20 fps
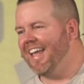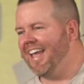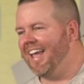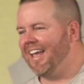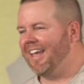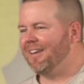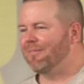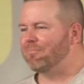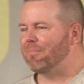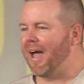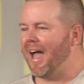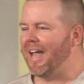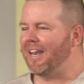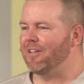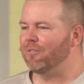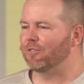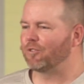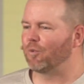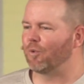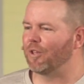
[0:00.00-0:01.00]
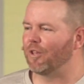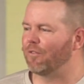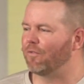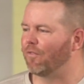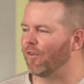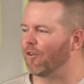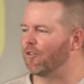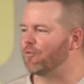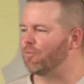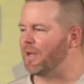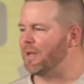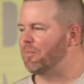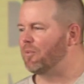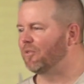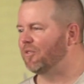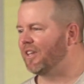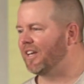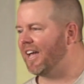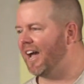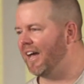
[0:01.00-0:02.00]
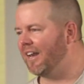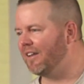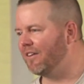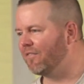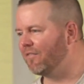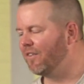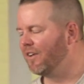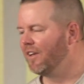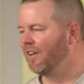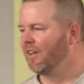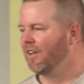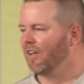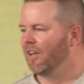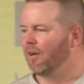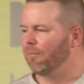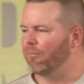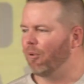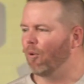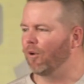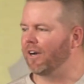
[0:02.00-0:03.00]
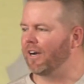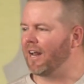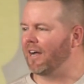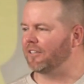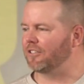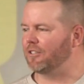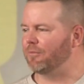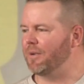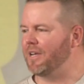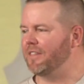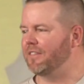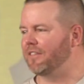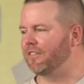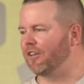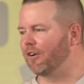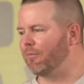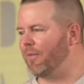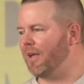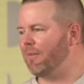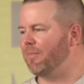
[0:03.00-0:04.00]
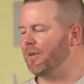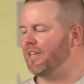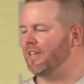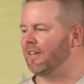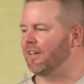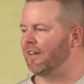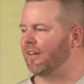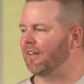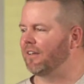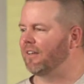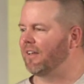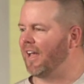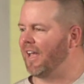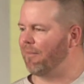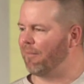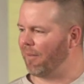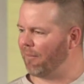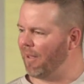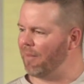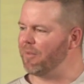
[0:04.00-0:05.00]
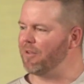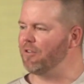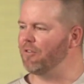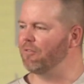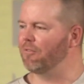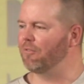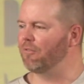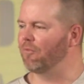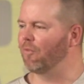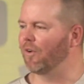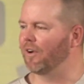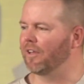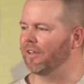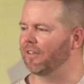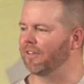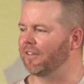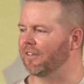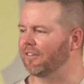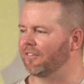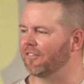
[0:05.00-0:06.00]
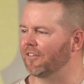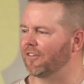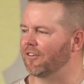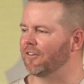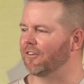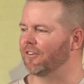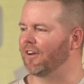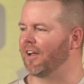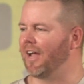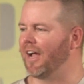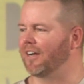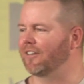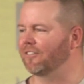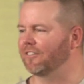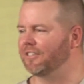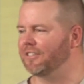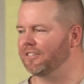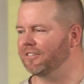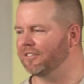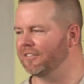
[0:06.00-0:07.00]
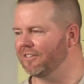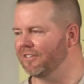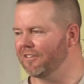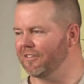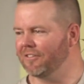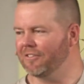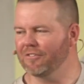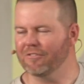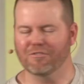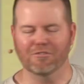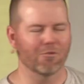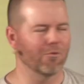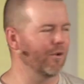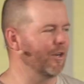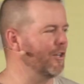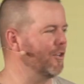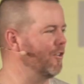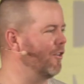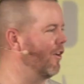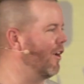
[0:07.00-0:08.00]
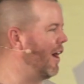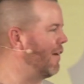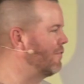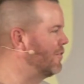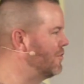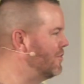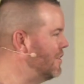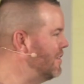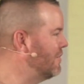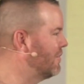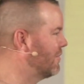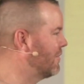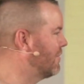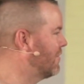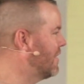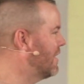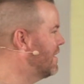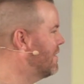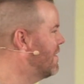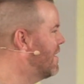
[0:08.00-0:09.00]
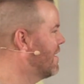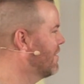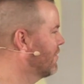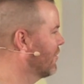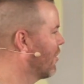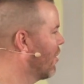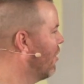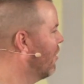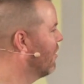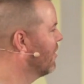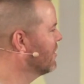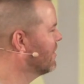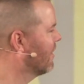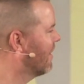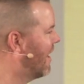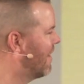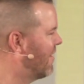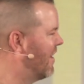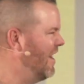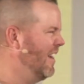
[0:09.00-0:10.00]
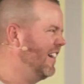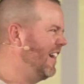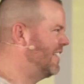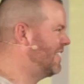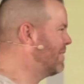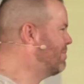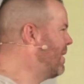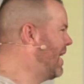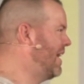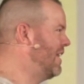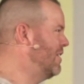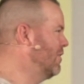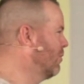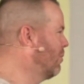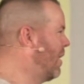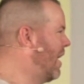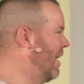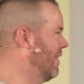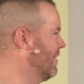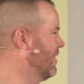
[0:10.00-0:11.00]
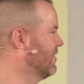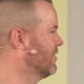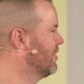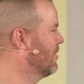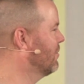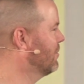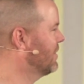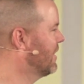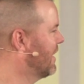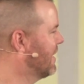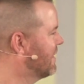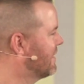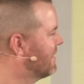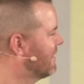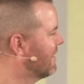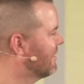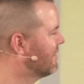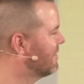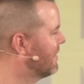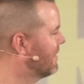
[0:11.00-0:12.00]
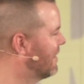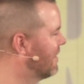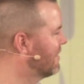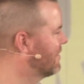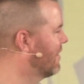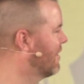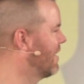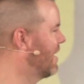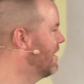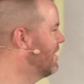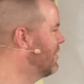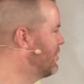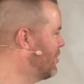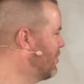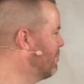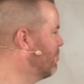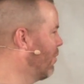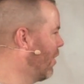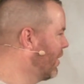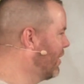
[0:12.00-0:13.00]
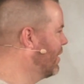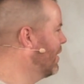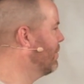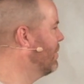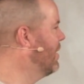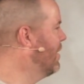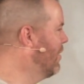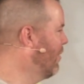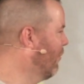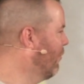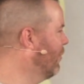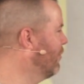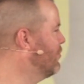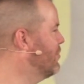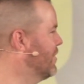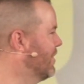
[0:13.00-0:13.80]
And Patty was one of the first people that kind of pointed out to me that there may be, maybe you want to consider actually surrendering your life to Jesus and seeing if he has a call on your life. I was like, Patty, you're wild. There's no chance. There's not. And she brought it up real